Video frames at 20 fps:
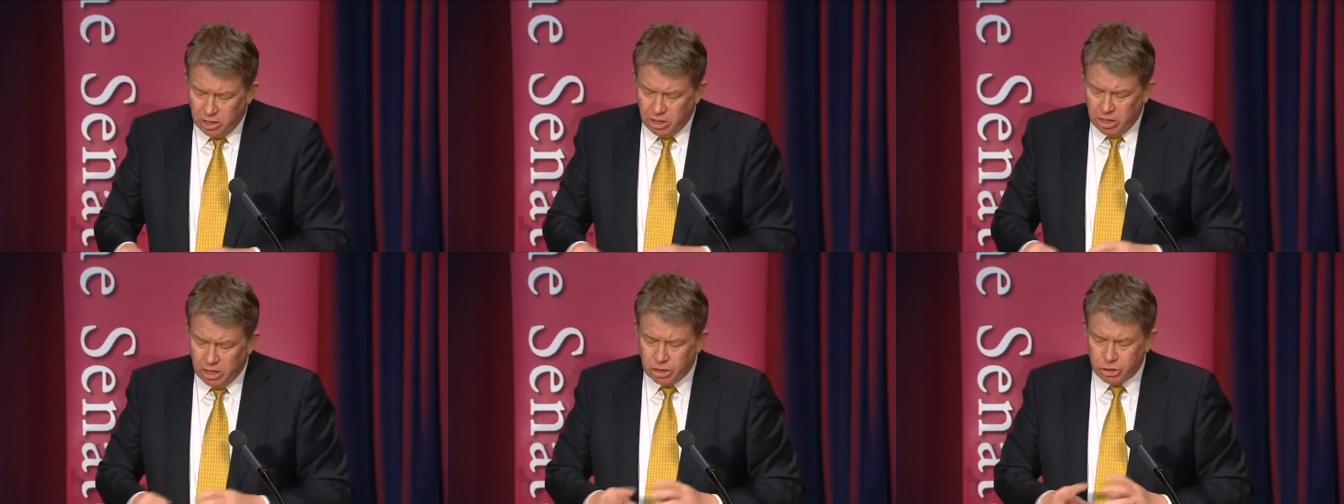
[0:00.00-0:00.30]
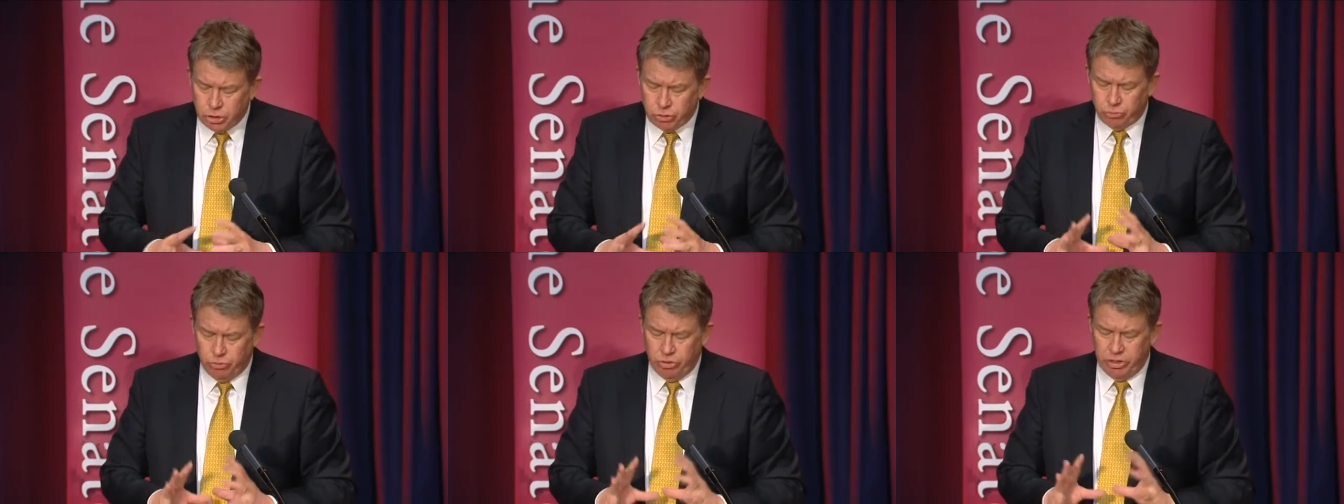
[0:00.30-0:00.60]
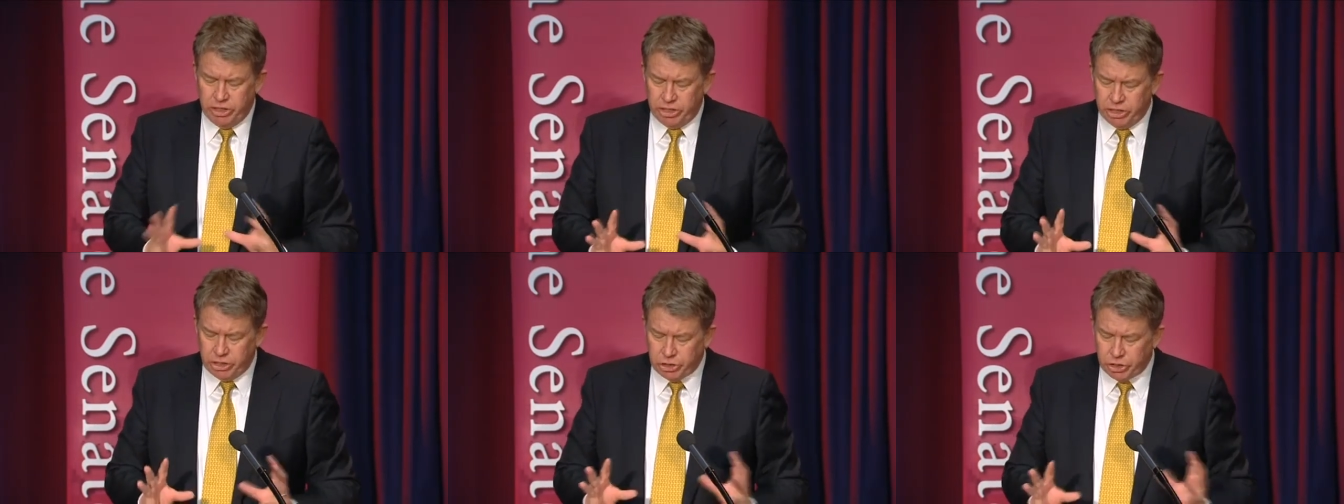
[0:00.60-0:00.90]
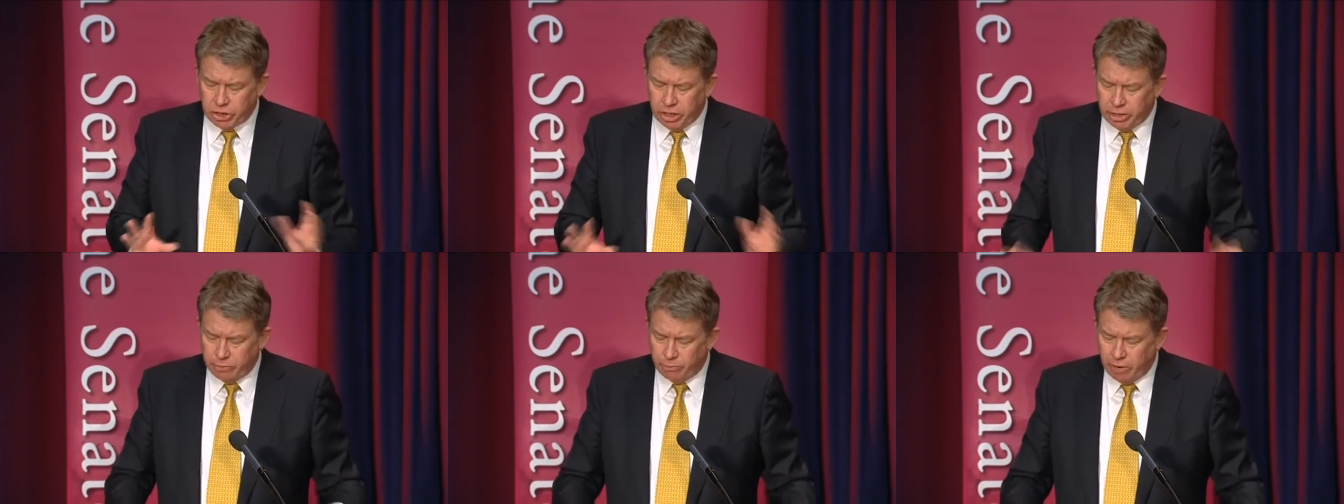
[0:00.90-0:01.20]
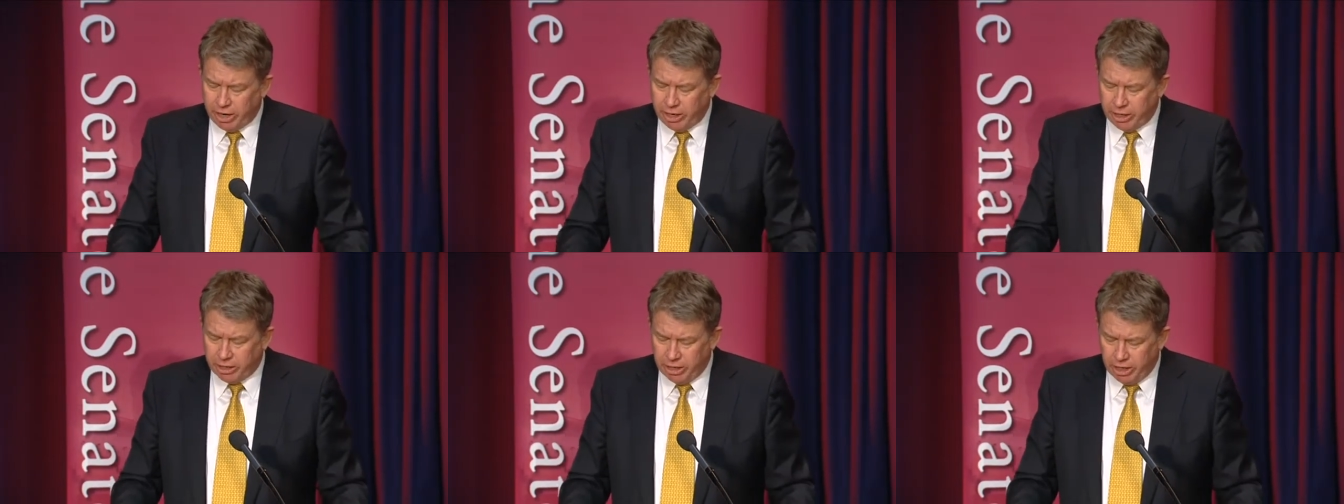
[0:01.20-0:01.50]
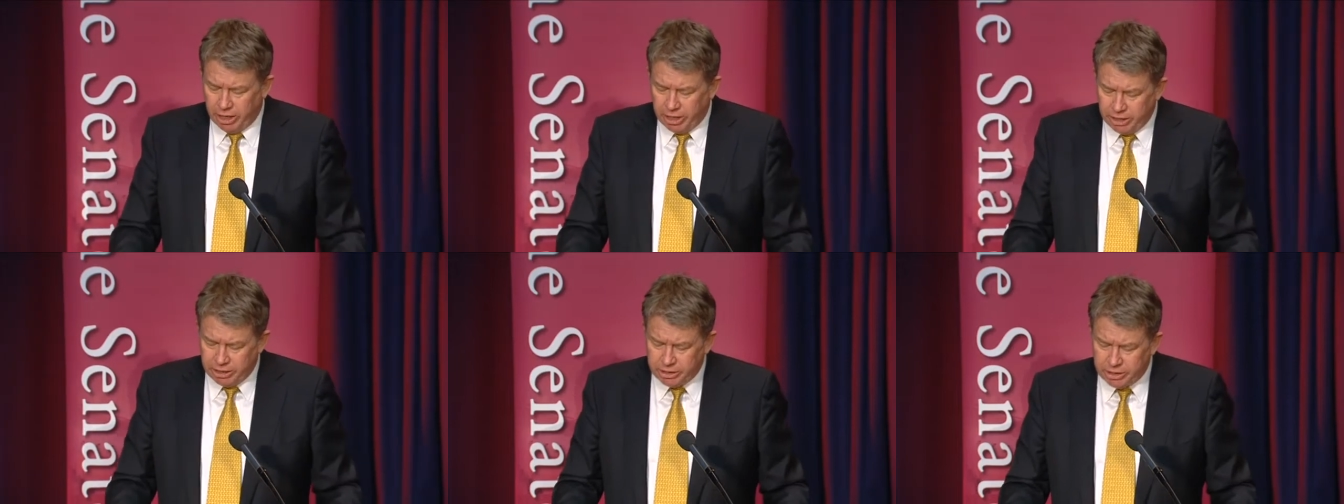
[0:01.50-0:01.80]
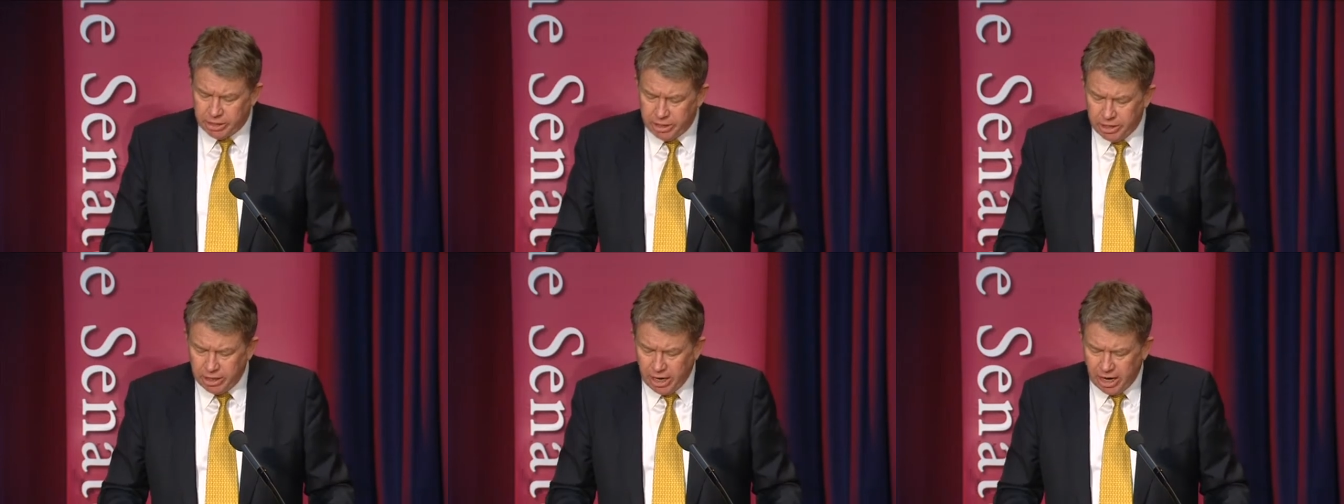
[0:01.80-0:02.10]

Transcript: has traditionally recognised